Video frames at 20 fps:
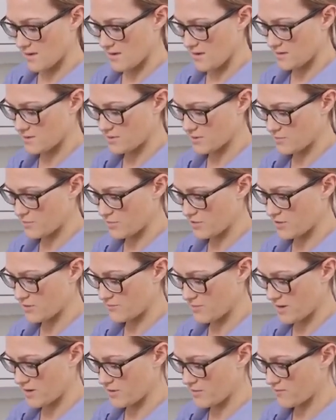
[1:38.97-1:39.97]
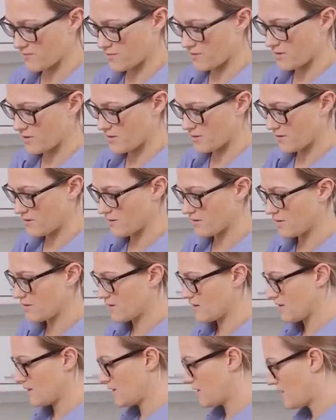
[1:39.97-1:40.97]
and just put it right over
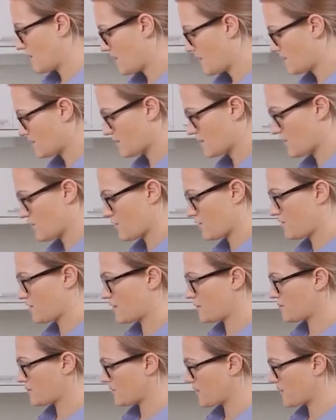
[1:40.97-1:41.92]
and secure it in